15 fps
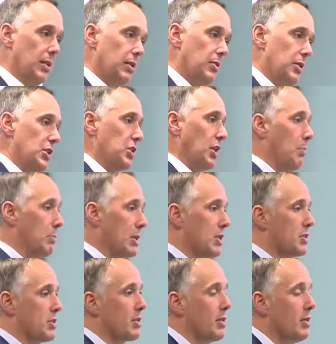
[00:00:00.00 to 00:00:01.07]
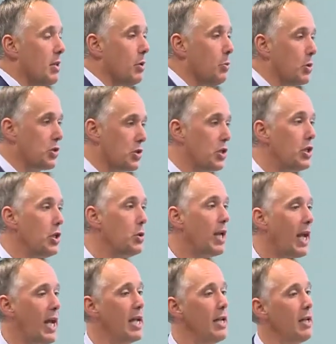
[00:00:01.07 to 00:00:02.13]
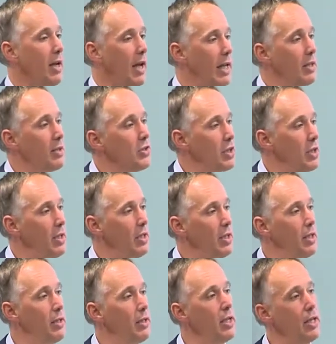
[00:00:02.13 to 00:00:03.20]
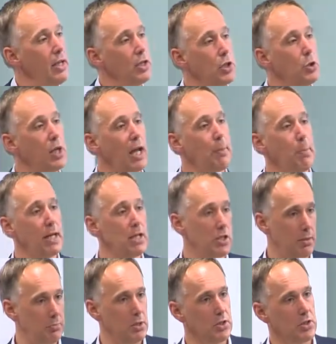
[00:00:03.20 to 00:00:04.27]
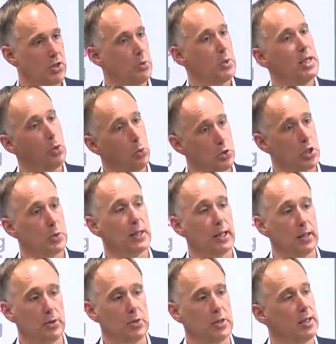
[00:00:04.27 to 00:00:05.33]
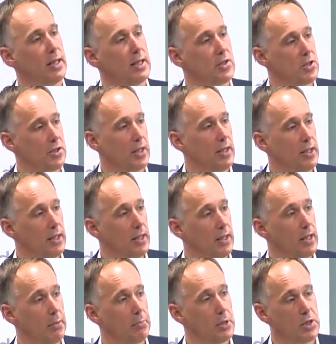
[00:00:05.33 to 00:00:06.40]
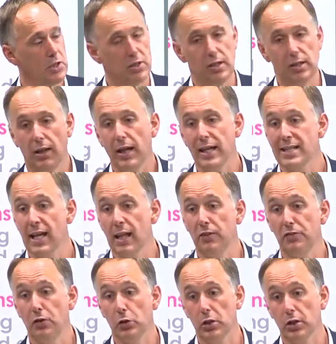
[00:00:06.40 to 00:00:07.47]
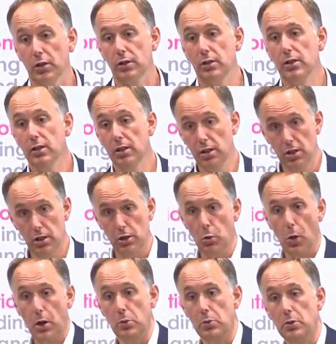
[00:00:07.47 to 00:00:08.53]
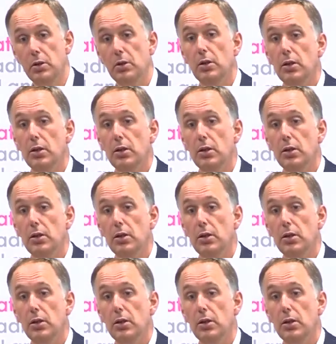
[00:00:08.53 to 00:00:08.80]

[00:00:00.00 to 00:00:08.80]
these companies, which are UK and UK-based companies, so it also included, let's say, companies that like Telefonica, who own